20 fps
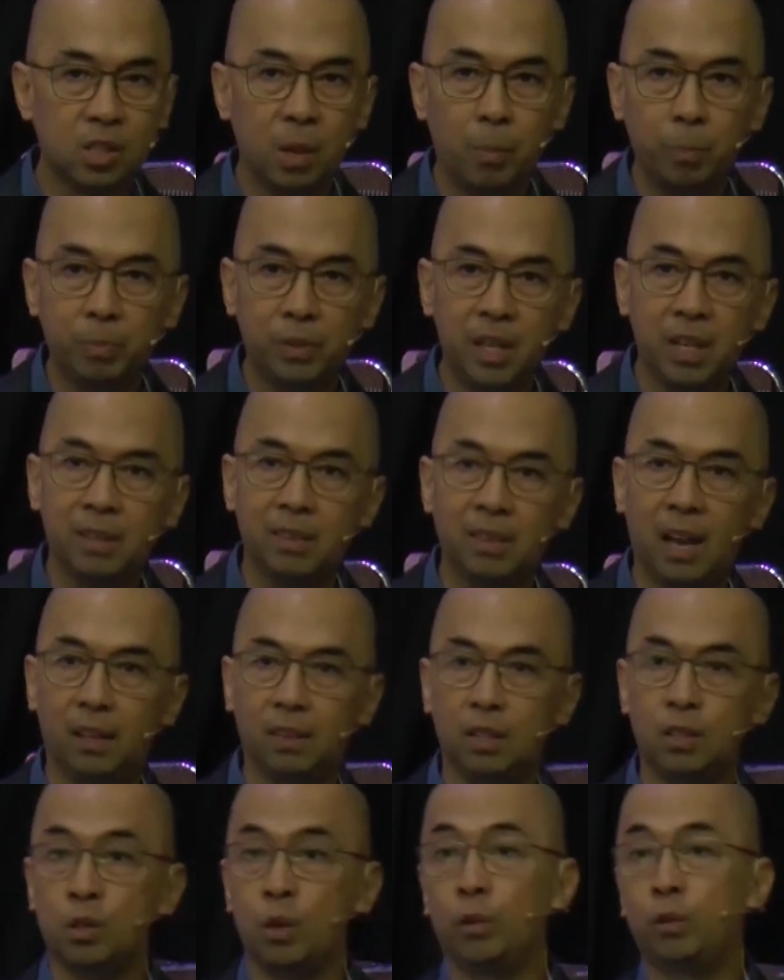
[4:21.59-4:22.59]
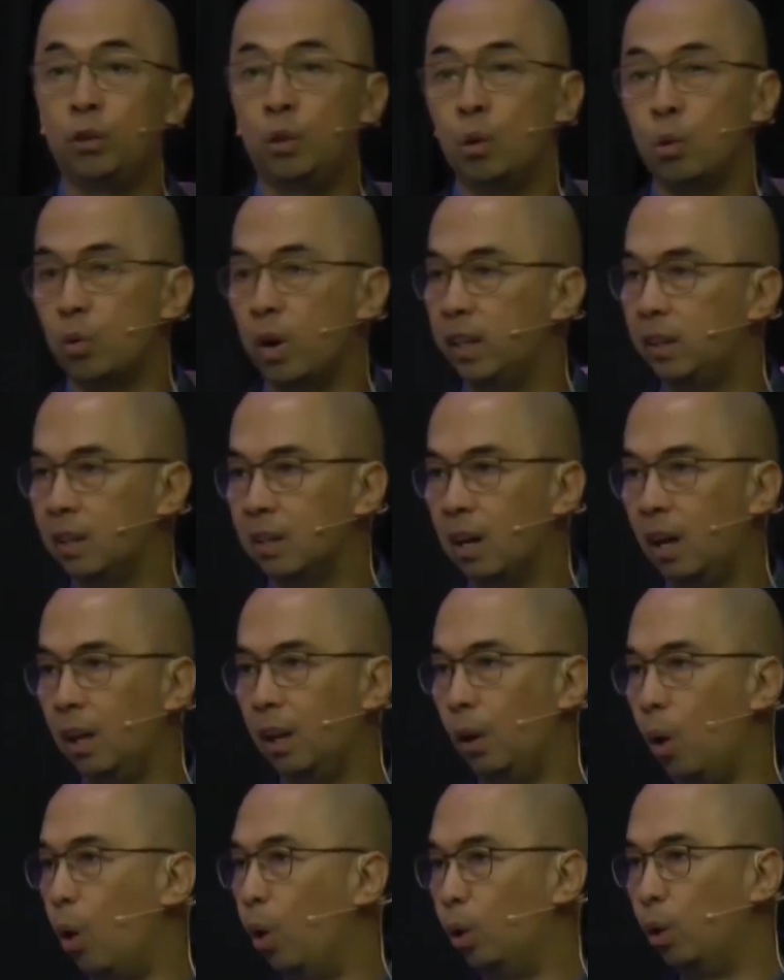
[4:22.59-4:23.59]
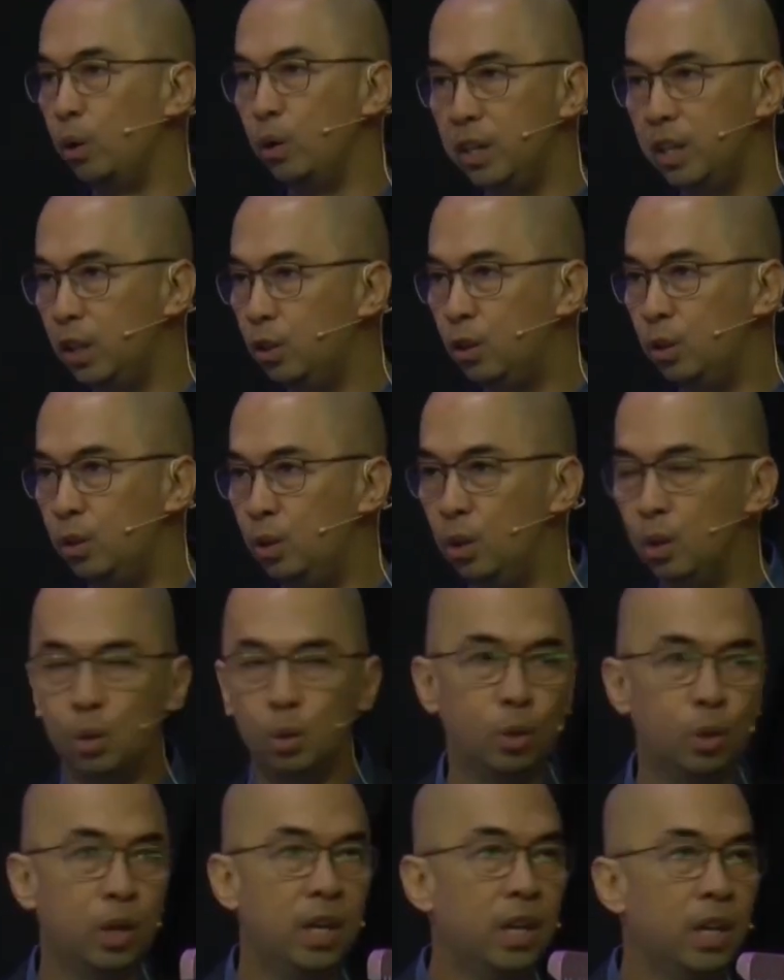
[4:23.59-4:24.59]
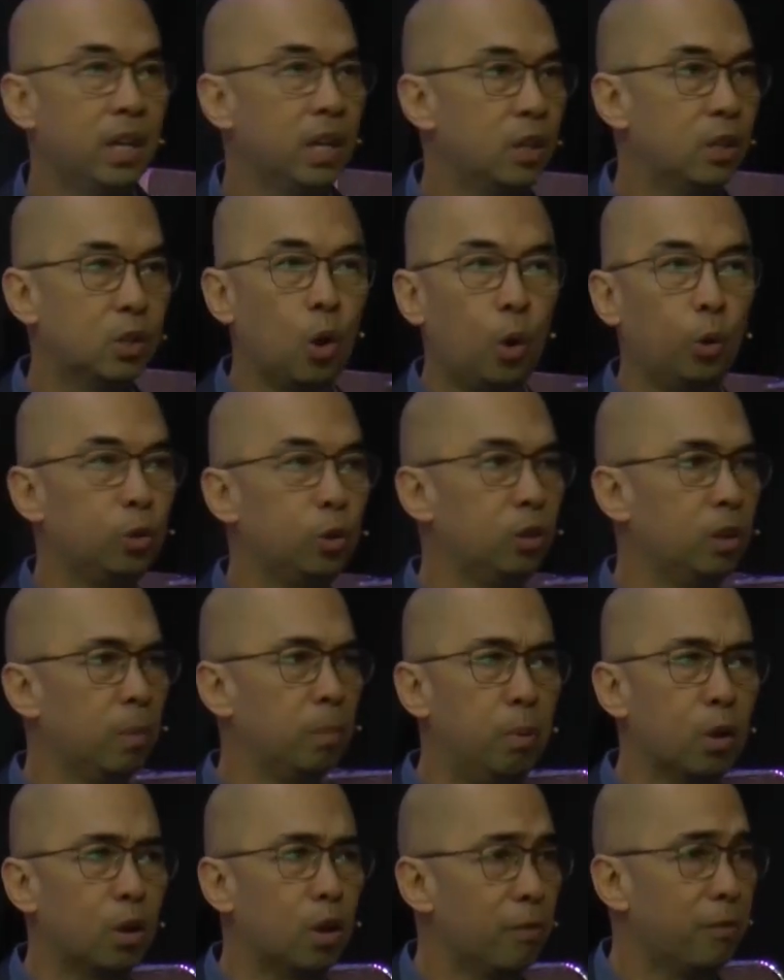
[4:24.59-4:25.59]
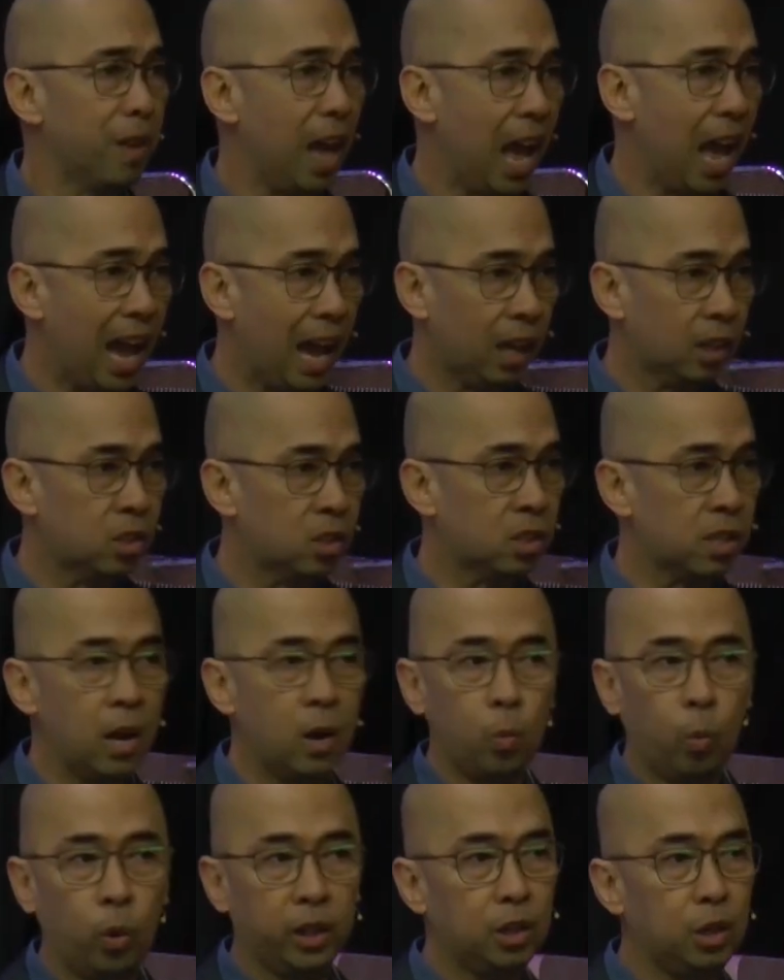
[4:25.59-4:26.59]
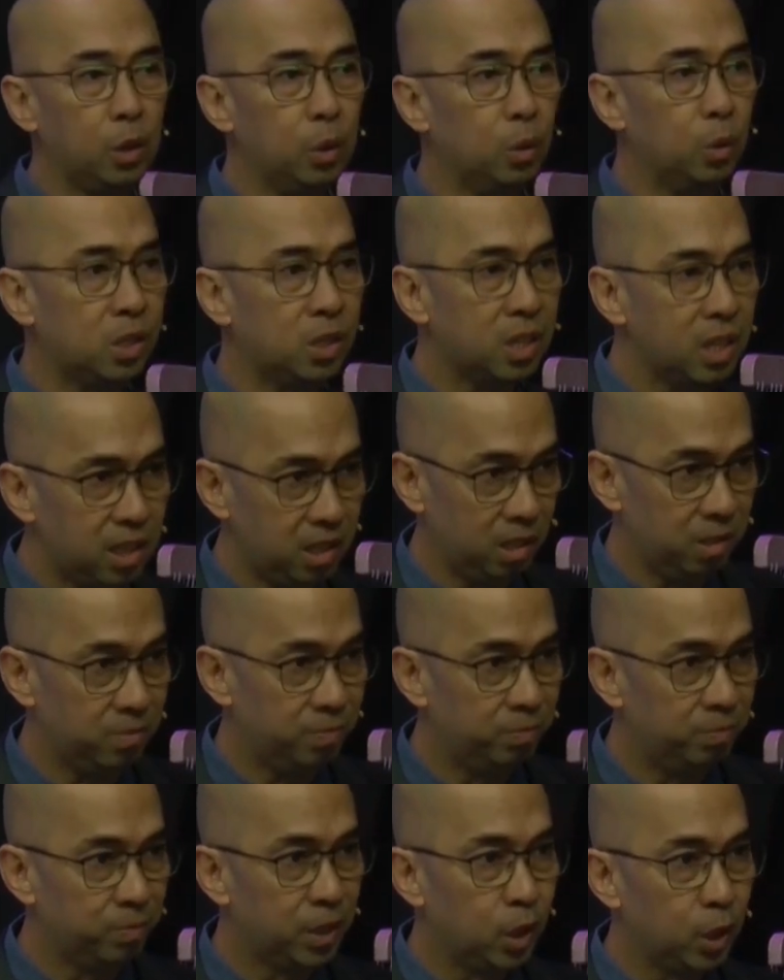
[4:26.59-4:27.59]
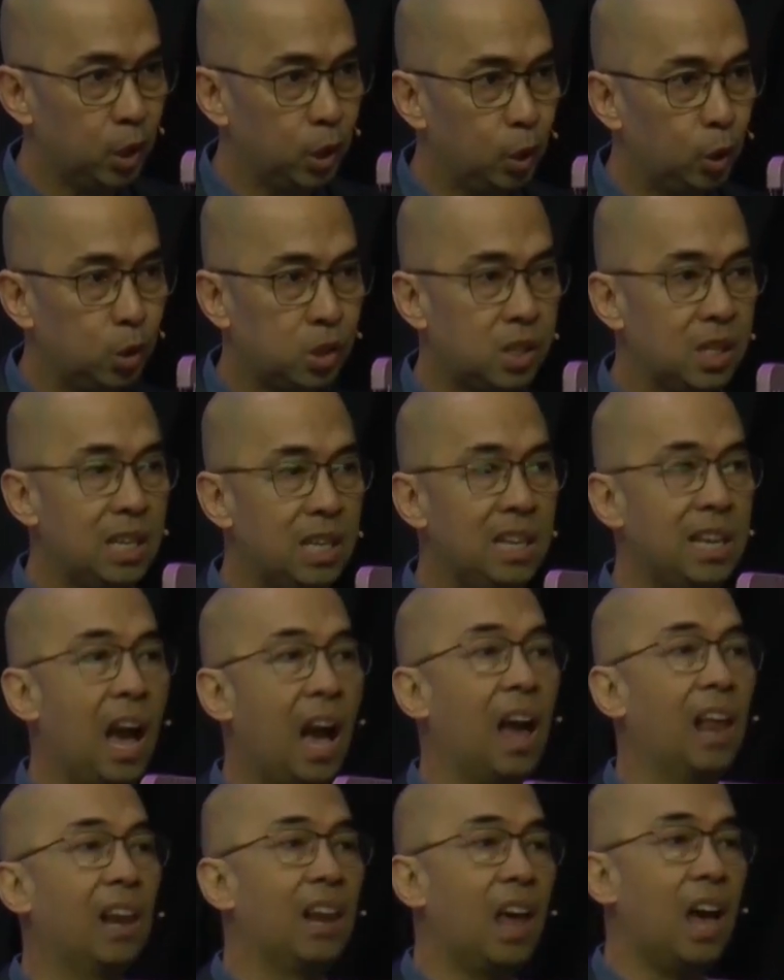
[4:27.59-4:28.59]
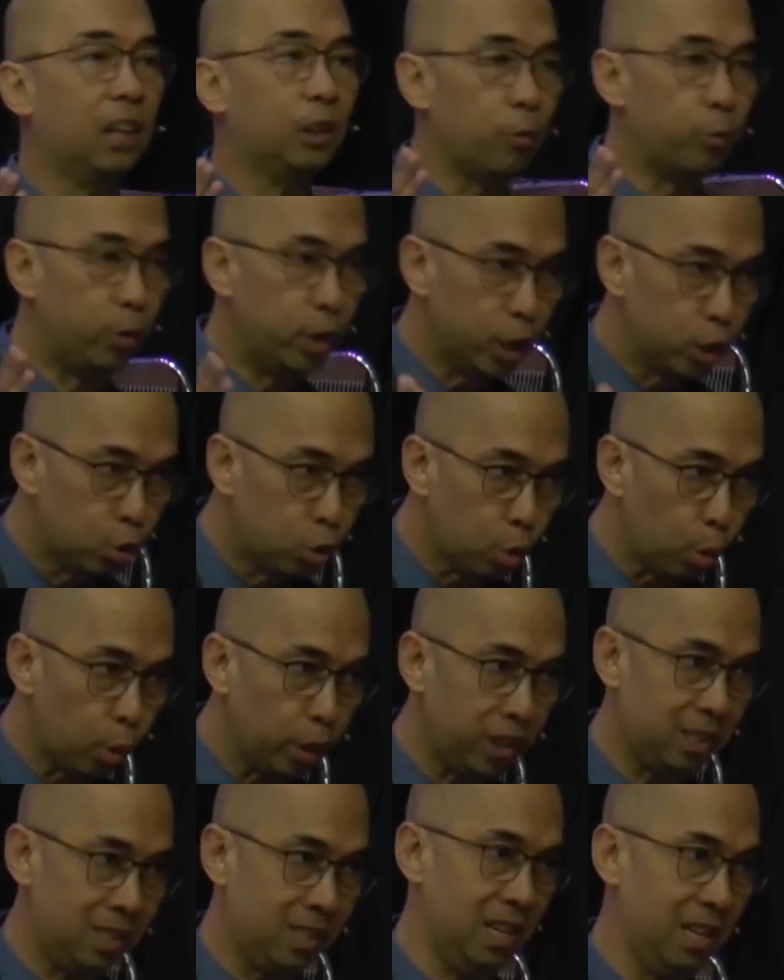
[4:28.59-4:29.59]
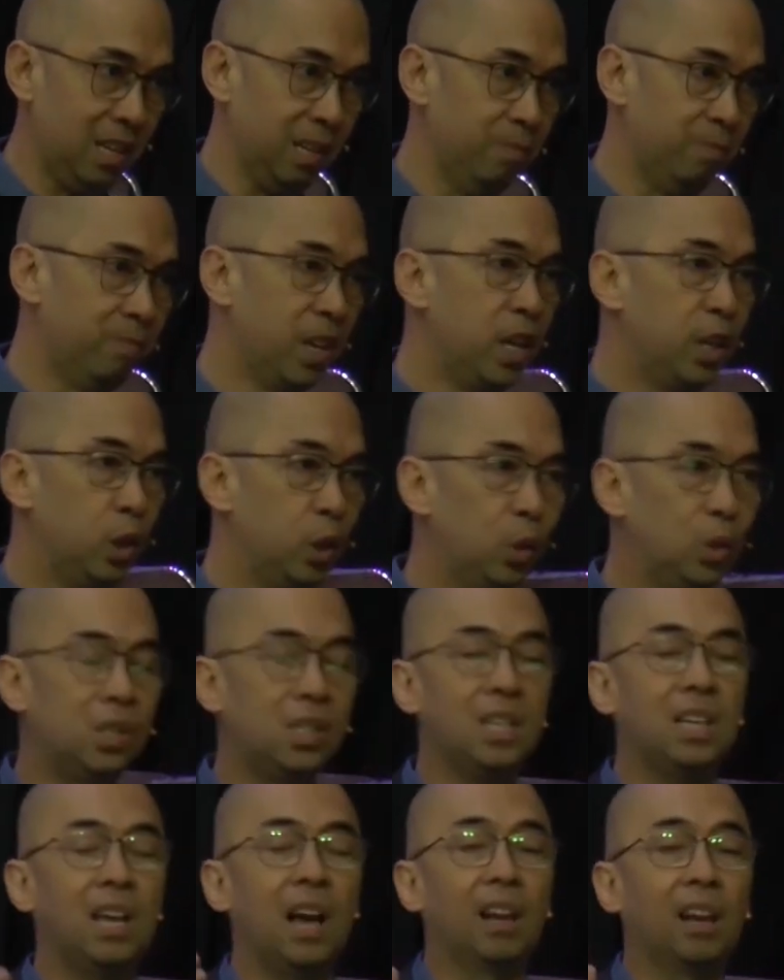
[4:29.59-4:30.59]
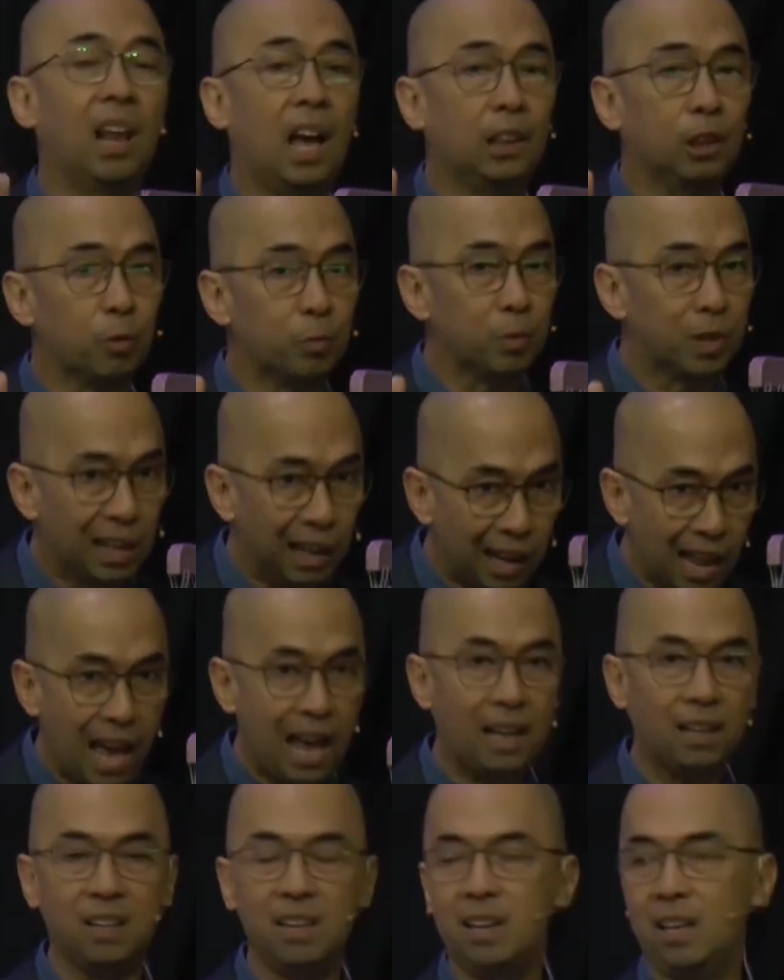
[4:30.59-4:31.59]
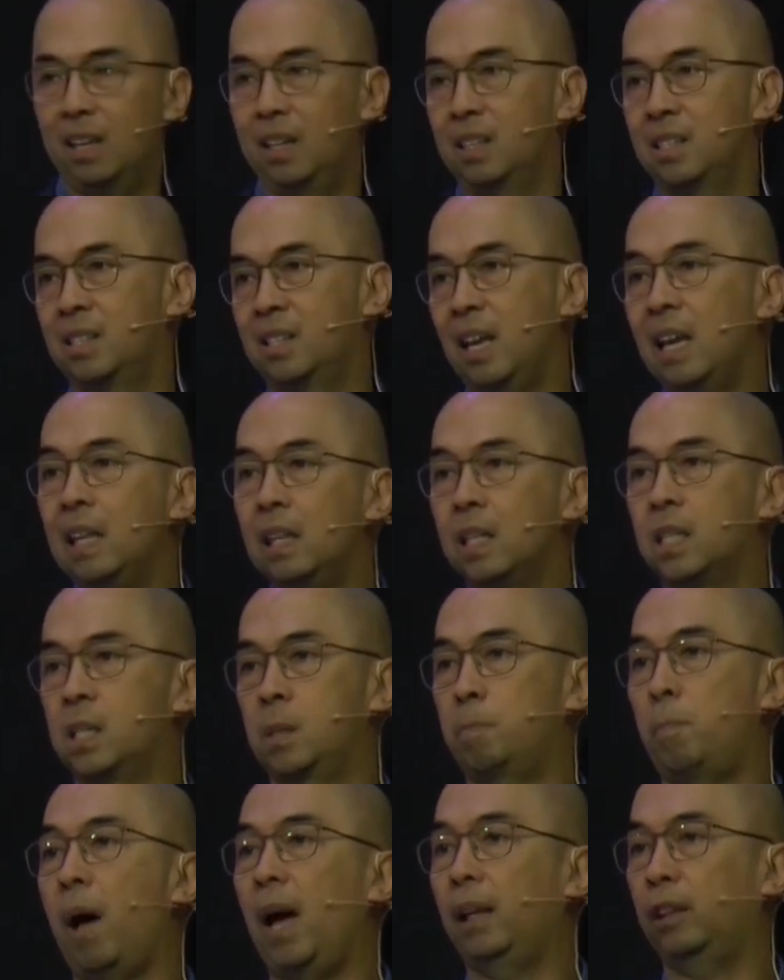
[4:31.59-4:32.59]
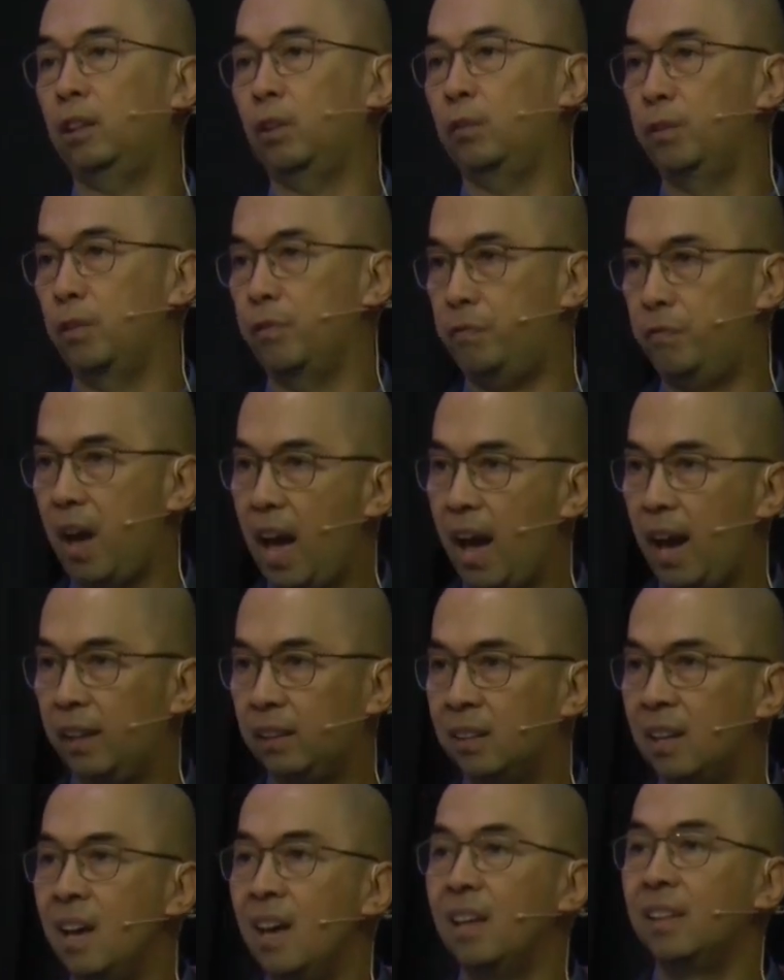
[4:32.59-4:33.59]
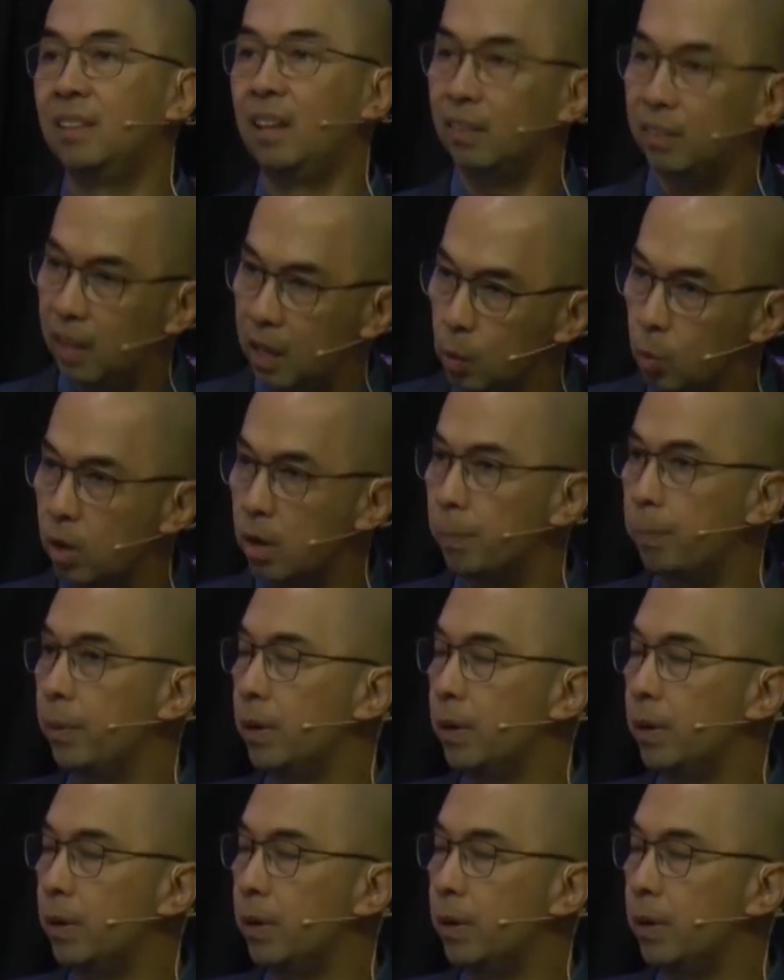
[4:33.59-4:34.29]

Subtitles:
something that is theoretical. All you need to do is go to the book of Acts, and what do you see? You see a lot of rejoicing. You see a lot of gladness in spite of the fact that they were